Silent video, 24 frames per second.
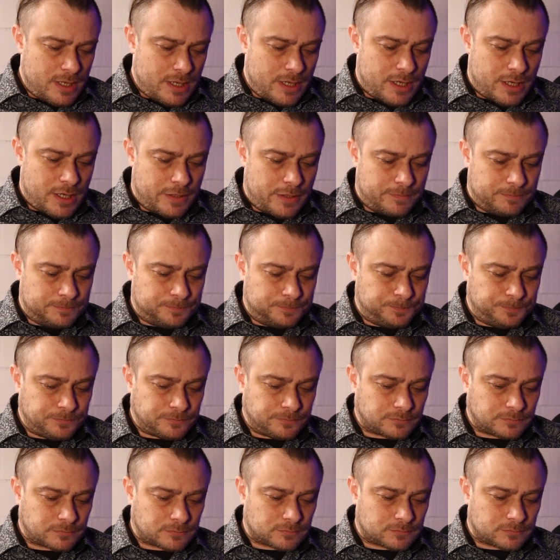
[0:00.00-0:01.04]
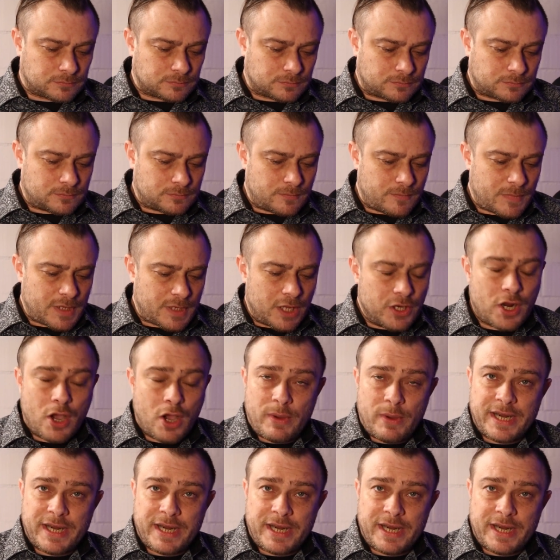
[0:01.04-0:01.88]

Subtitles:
Now,